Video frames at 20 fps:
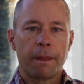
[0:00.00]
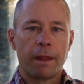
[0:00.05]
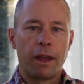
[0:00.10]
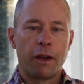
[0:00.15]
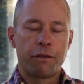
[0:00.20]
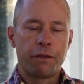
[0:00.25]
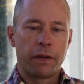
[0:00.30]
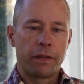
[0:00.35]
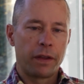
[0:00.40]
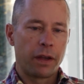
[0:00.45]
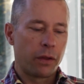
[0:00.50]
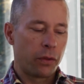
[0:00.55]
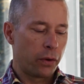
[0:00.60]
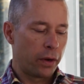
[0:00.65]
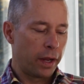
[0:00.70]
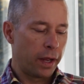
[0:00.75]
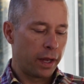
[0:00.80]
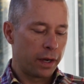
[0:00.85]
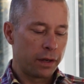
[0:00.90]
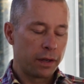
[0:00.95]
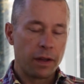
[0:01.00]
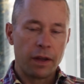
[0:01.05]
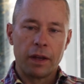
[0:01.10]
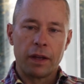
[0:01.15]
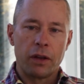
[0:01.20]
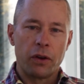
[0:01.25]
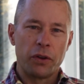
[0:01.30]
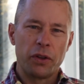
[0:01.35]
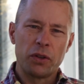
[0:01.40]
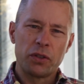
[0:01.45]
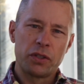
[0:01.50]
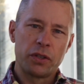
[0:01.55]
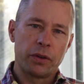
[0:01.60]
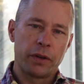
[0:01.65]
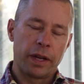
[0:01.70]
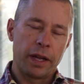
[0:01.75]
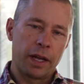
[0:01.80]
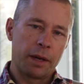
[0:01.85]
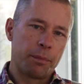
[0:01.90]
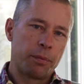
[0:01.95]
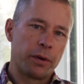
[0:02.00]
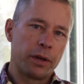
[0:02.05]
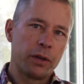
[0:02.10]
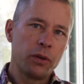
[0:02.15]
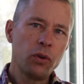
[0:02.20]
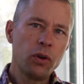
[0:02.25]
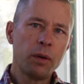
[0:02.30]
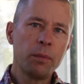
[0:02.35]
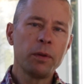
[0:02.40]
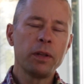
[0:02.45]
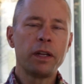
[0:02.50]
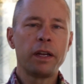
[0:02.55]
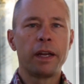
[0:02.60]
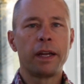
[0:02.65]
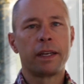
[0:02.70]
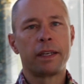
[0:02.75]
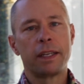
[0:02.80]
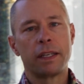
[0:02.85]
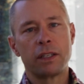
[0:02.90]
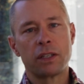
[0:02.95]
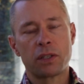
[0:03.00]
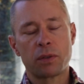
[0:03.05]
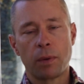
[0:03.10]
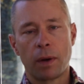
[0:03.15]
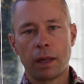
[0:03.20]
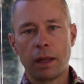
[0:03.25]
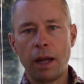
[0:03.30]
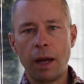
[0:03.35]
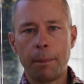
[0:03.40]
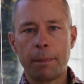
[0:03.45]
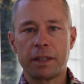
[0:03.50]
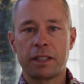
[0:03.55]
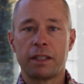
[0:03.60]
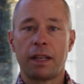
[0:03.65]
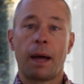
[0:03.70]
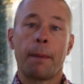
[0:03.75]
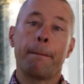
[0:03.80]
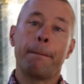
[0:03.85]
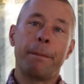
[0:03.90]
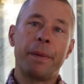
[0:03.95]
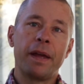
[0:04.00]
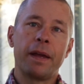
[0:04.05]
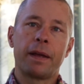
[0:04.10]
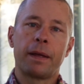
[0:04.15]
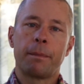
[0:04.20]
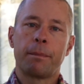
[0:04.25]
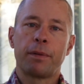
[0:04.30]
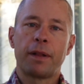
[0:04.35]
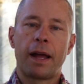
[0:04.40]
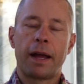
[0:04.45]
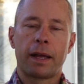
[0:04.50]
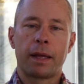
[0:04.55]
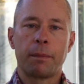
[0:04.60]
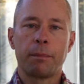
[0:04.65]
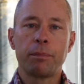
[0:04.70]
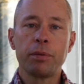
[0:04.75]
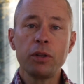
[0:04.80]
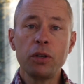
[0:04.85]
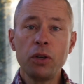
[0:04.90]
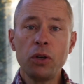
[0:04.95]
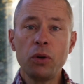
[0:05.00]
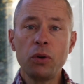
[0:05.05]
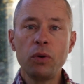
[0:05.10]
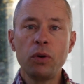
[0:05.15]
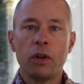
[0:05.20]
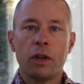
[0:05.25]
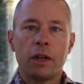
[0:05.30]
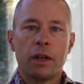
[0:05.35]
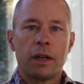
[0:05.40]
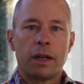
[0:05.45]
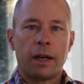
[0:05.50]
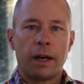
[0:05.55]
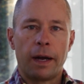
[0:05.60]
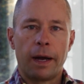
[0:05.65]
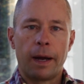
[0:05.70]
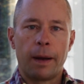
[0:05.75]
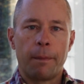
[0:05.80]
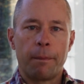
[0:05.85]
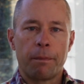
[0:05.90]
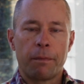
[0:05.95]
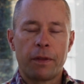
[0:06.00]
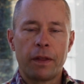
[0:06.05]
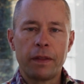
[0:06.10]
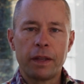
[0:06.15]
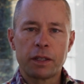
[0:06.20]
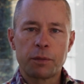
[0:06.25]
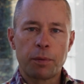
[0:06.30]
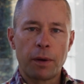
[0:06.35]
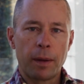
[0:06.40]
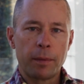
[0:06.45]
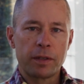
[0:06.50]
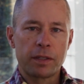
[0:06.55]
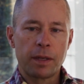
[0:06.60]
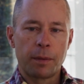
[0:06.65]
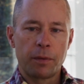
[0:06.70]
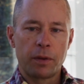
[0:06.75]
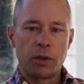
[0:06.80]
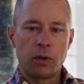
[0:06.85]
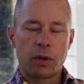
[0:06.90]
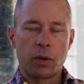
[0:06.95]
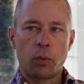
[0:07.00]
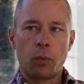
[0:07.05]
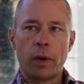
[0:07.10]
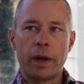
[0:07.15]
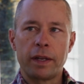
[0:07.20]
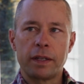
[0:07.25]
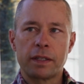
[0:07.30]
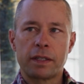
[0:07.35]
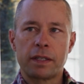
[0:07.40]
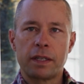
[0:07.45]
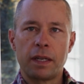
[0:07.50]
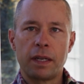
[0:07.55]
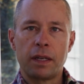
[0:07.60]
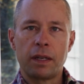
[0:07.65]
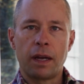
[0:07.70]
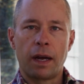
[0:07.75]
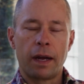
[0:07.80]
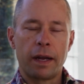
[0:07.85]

If, on the other hand, you're using your hand pretty normally, it didn't swell up, it's not big and black and blue, then that's probably something you can wait and see.